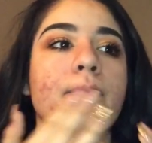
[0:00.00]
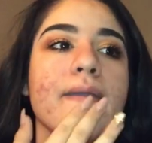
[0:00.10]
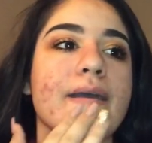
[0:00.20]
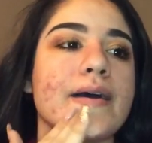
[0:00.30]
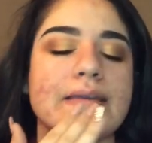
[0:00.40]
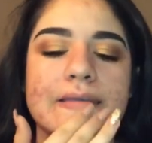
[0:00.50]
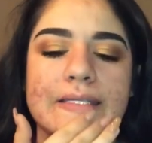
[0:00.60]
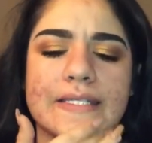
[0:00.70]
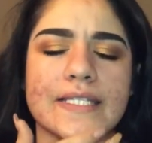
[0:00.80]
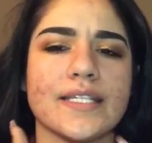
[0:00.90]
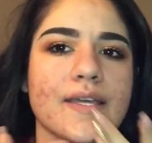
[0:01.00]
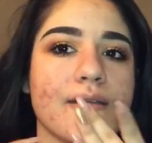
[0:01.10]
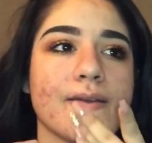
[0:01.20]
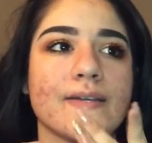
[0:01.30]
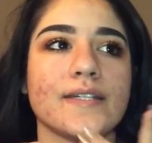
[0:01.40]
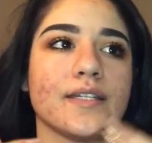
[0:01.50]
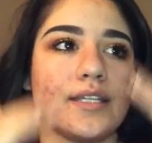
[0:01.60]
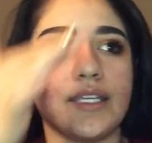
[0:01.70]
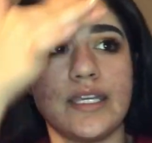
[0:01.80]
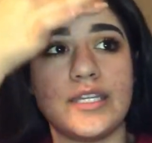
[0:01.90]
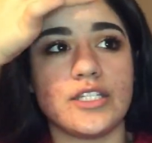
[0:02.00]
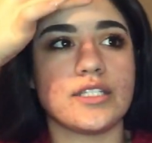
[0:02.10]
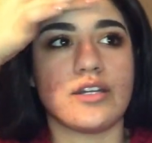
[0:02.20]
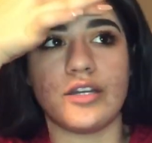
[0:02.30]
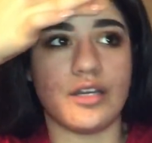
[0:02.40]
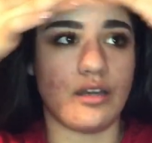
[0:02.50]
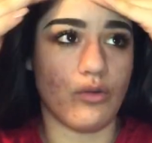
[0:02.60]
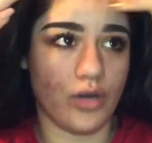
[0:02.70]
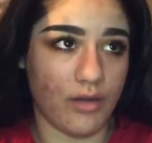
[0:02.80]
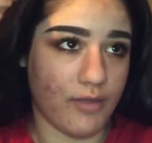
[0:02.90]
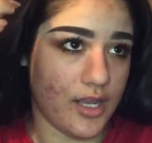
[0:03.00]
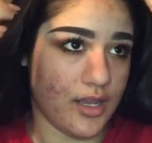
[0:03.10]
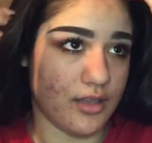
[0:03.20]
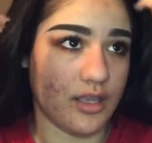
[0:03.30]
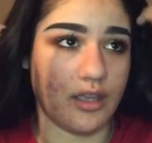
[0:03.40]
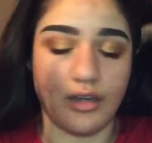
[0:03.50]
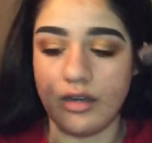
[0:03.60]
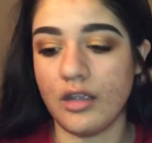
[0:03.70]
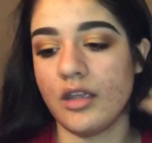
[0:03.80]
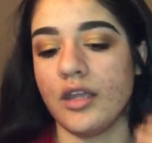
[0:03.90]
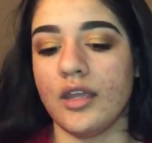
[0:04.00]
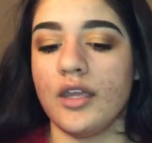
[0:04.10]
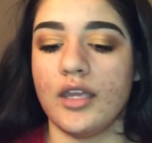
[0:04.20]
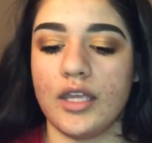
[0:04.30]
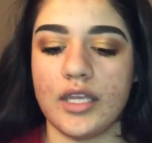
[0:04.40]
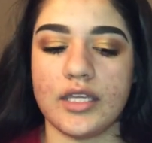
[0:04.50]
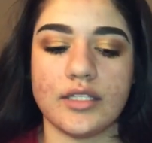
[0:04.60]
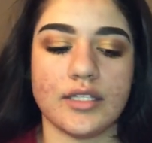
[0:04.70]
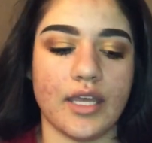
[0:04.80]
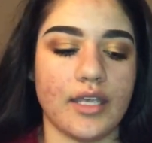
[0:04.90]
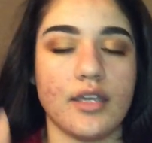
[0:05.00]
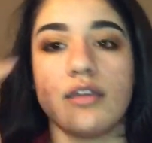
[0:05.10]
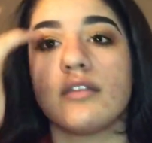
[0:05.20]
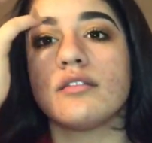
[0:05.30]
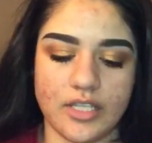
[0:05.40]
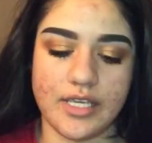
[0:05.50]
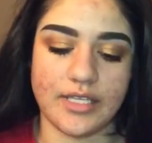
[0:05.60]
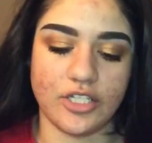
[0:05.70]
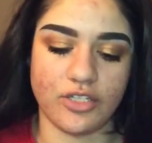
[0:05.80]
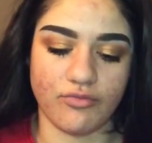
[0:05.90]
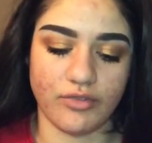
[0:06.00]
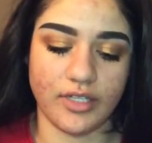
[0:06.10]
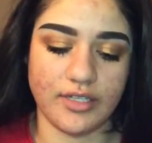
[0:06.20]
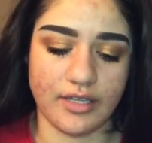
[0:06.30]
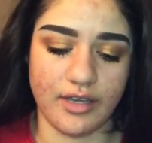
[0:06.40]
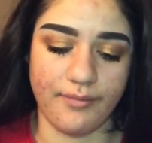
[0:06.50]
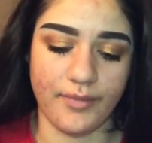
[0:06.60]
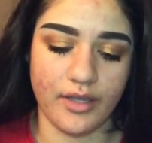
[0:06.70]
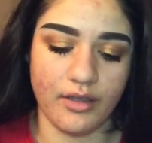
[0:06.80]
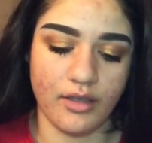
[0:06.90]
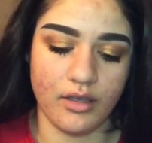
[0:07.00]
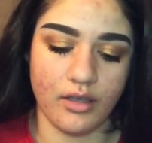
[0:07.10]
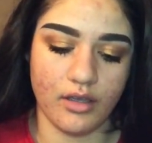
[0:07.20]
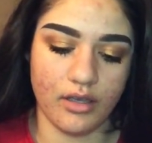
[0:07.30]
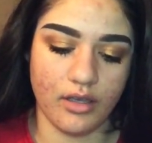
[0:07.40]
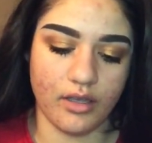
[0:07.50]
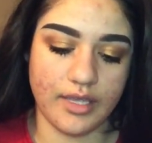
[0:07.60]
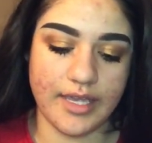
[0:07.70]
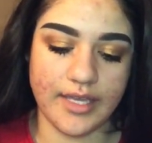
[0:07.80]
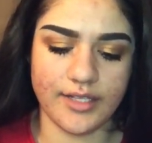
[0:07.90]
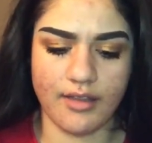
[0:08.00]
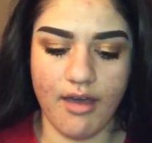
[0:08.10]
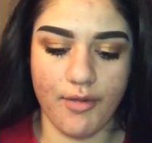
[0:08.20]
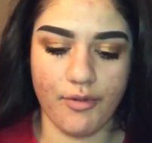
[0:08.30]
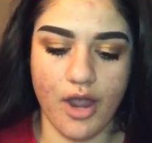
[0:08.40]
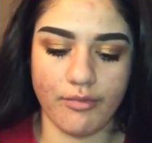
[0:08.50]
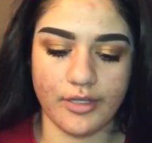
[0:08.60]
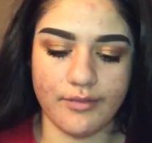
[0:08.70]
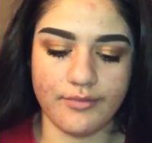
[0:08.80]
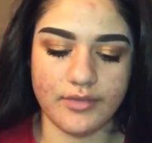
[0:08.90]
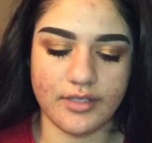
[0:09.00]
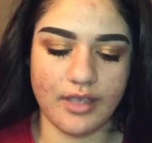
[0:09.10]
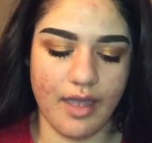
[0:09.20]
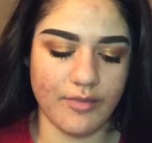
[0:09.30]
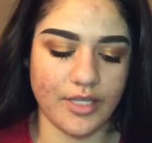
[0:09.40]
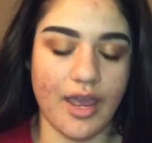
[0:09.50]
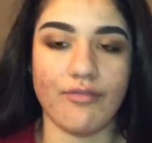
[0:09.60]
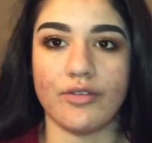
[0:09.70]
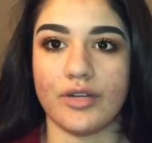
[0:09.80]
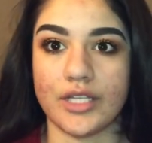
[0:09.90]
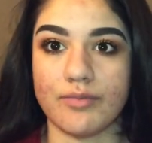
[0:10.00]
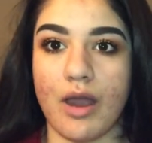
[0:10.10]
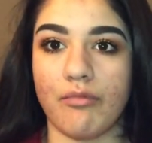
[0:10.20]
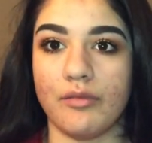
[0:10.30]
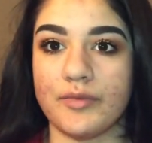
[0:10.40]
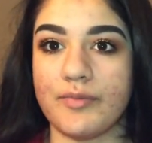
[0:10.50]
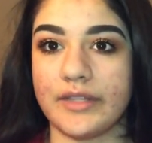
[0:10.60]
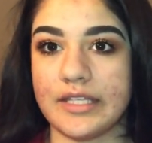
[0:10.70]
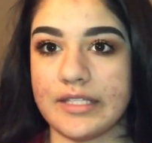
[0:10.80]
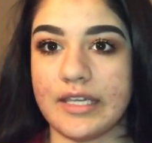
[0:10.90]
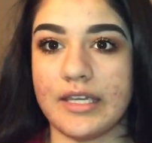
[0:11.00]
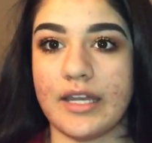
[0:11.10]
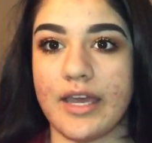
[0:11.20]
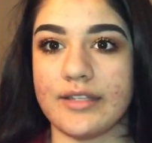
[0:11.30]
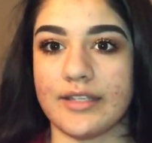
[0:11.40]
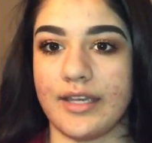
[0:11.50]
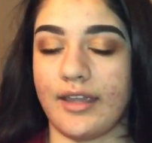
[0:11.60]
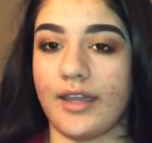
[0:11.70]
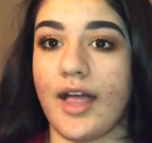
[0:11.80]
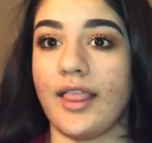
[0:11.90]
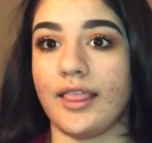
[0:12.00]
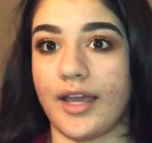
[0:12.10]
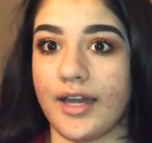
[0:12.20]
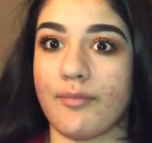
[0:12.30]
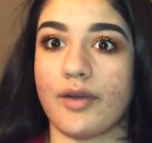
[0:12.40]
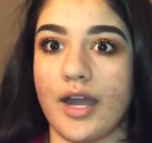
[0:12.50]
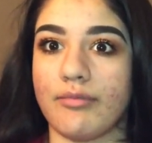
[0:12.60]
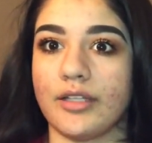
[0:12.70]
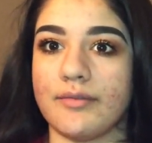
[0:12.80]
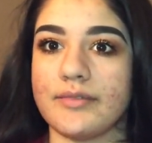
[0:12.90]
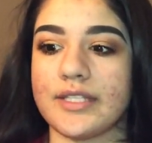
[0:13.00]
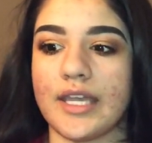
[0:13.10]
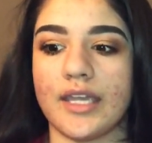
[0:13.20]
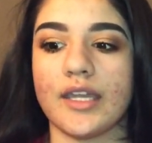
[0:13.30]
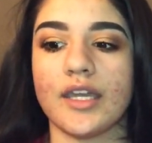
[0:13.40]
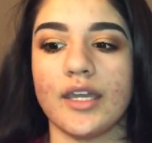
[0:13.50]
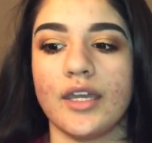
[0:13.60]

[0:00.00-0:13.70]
because he just started ignoring me, and then he's like, he's just really dumb. He has a lot of problems. I mean, everyone has problems, but this kid has like a lot of problems. Like,